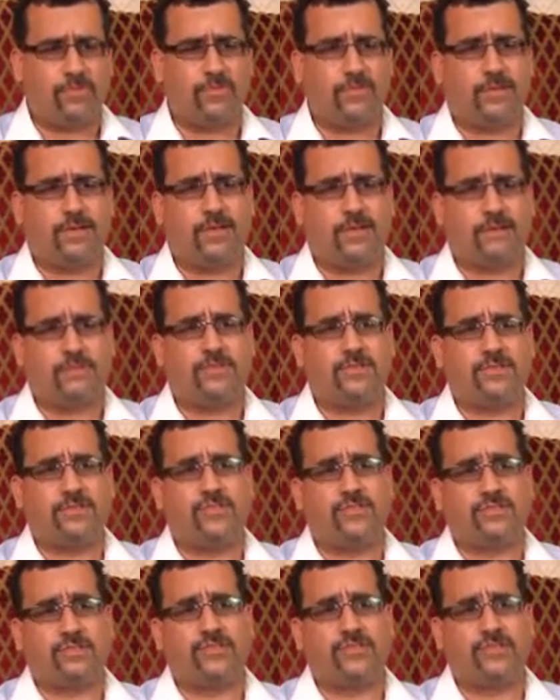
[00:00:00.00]
when it comes to
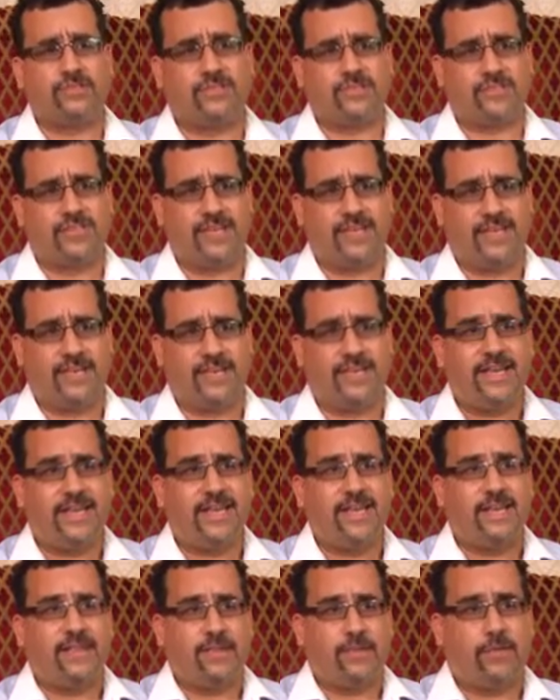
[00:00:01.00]
instructional design,
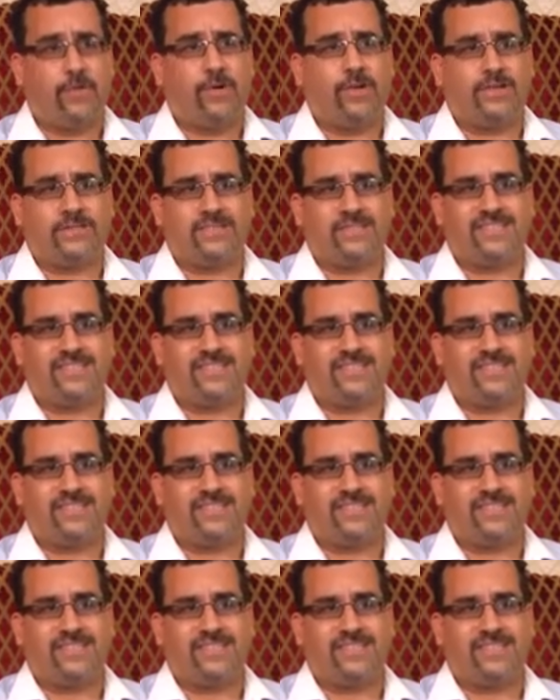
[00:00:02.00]
they want